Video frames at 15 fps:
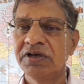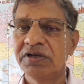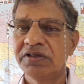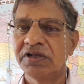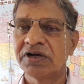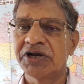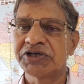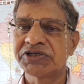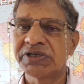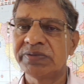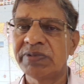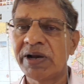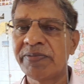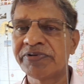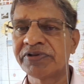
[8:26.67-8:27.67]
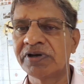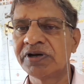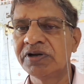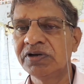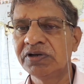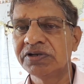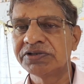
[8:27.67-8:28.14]
The custom
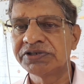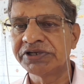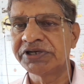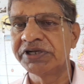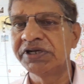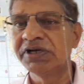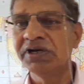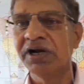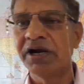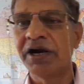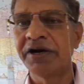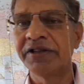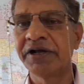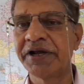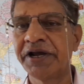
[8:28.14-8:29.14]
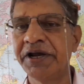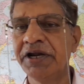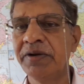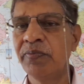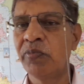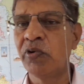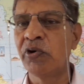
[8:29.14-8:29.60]
officer sitting at the
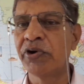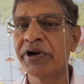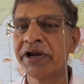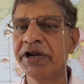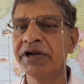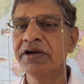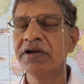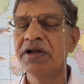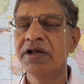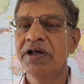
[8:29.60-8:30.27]
gate, port gate,